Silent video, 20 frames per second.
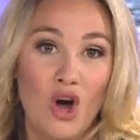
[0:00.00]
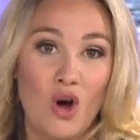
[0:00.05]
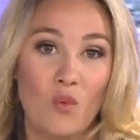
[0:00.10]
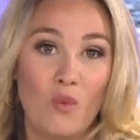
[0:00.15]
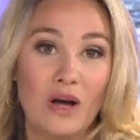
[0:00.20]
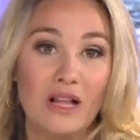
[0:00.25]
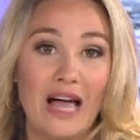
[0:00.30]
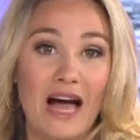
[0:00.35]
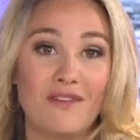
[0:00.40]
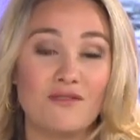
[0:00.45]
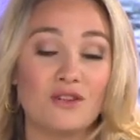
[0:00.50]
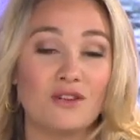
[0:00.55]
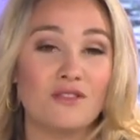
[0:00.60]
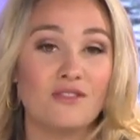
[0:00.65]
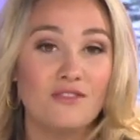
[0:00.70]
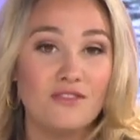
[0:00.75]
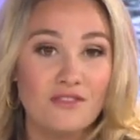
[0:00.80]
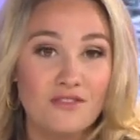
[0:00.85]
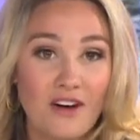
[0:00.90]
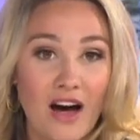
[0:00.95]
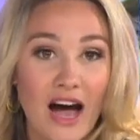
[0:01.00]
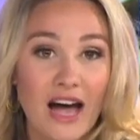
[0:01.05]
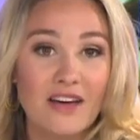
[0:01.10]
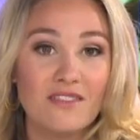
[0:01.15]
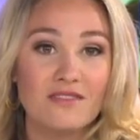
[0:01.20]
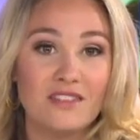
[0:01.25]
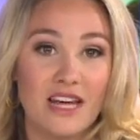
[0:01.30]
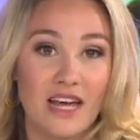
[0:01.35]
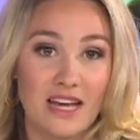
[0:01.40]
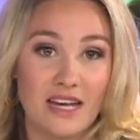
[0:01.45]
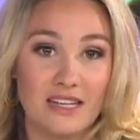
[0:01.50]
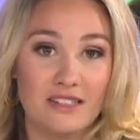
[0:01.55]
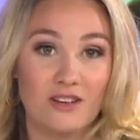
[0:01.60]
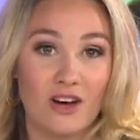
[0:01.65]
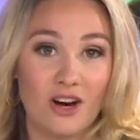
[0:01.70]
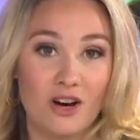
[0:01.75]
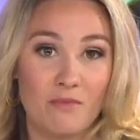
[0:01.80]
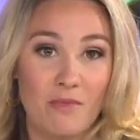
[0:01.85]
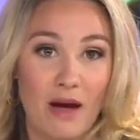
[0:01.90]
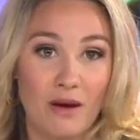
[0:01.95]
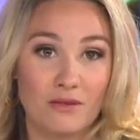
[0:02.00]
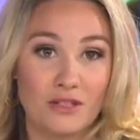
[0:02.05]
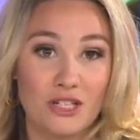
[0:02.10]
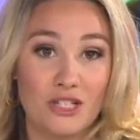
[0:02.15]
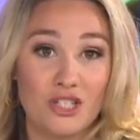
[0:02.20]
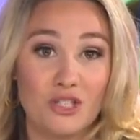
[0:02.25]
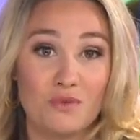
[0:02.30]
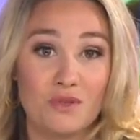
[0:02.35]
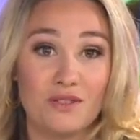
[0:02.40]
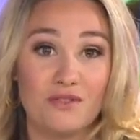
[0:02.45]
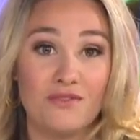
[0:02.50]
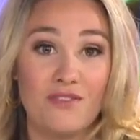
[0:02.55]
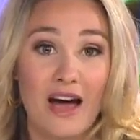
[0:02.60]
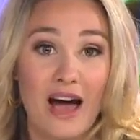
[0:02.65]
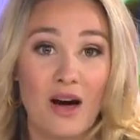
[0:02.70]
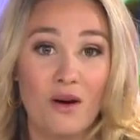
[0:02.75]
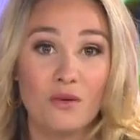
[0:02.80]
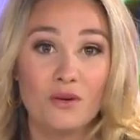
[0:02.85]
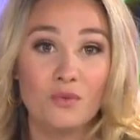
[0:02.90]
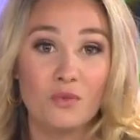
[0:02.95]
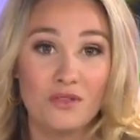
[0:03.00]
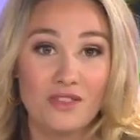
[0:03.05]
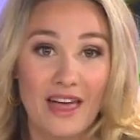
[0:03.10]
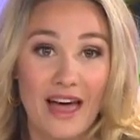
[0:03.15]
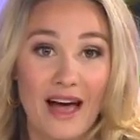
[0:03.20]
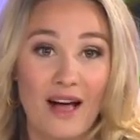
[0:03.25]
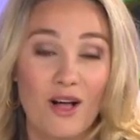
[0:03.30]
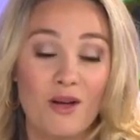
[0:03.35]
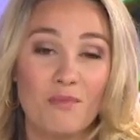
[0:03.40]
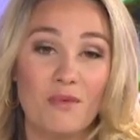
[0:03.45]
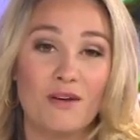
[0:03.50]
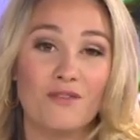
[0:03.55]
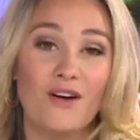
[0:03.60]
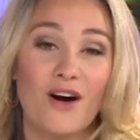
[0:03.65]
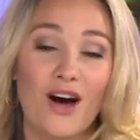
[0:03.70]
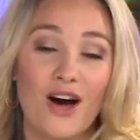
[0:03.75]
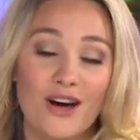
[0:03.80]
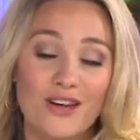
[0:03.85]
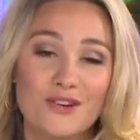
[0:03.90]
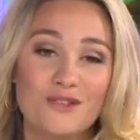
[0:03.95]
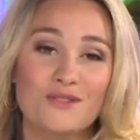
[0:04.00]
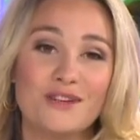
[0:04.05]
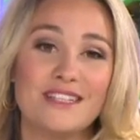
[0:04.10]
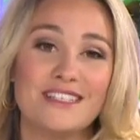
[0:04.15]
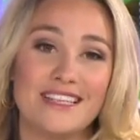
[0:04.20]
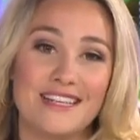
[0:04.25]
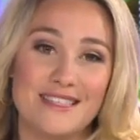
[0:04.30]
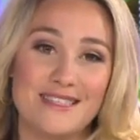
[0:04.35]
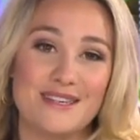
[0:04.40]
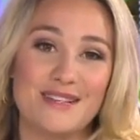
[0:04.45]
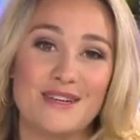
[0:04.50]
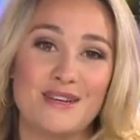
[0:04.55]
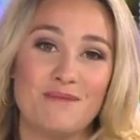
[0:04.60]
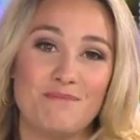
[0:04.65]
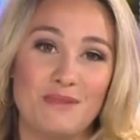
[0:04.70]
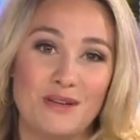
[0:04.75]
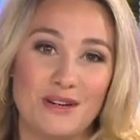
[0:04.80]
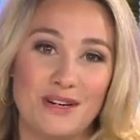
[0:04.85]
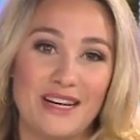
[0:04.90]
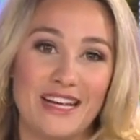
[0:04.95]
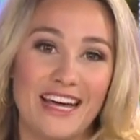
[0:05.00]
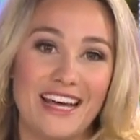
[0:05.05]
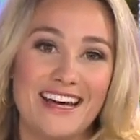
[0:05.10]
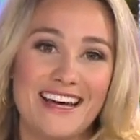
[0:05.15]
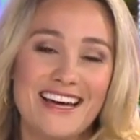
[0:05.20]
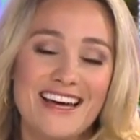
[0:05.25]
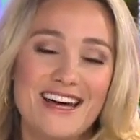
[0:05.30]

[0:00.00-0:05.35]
Well, after five days on a mountain, she was found with the help of hundreds in the community.